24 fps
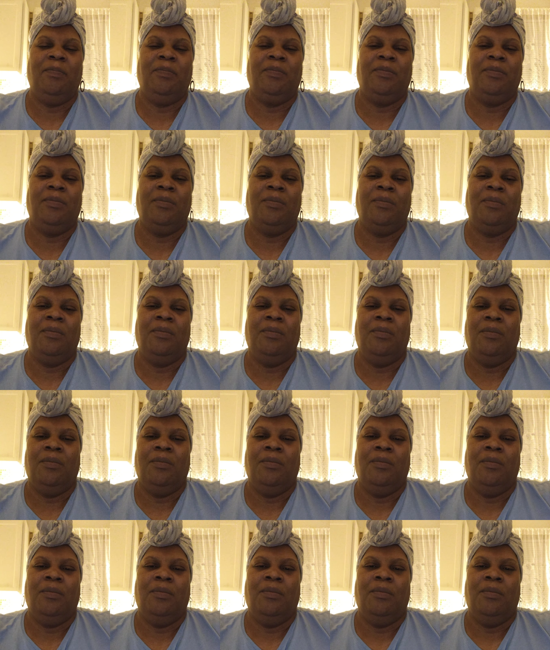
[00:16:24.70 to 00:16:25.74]

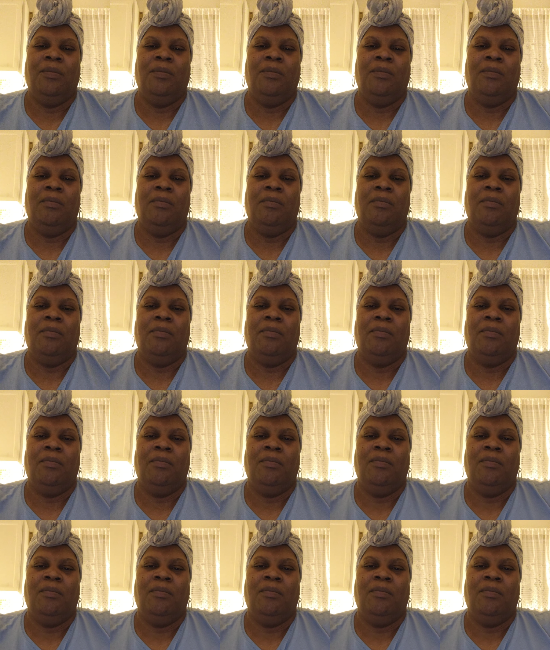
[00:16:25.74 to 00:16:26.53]
(no one is talking)